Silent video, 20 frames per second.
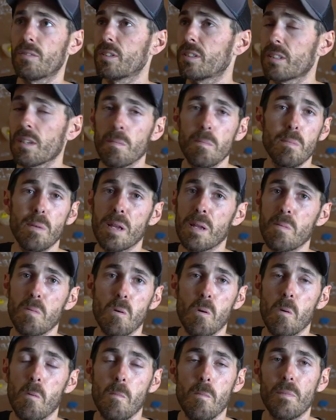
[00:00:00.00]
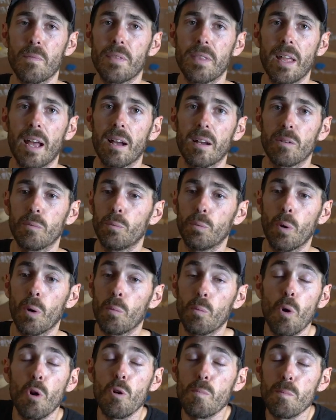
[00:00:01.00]
For some people that
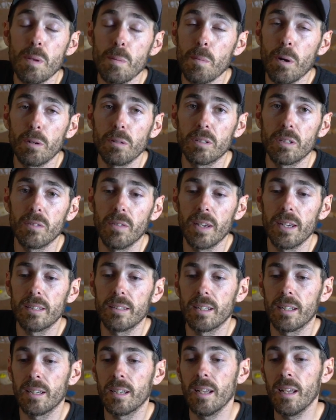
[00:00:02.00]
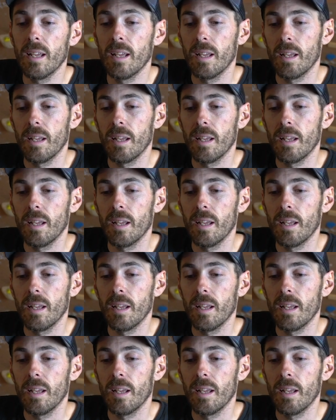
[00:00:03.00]
won't be motivating,